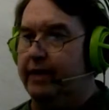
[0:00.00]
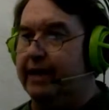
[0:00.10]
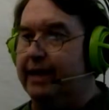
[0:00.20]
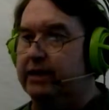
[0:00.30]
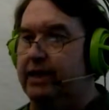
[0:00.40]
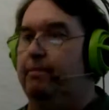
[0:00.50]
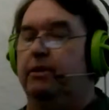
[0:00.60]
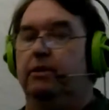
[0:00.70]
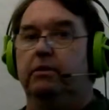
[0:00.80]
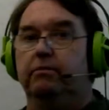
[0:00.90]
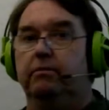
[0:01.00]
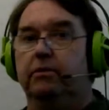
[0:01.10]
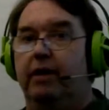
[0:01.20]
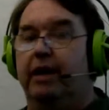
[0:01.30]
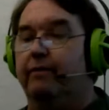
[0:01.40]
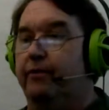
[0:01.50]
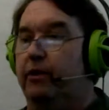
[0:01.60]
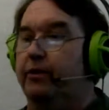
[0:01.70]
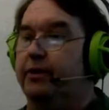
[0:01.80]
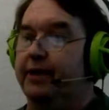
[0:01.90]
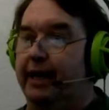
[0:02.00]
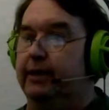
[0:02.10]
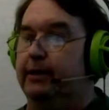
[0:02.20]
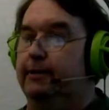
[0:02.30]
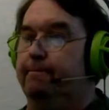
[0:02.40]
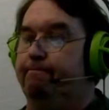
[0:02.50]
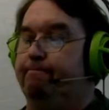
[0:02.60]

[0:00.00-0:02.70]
That summer, grandfather dies.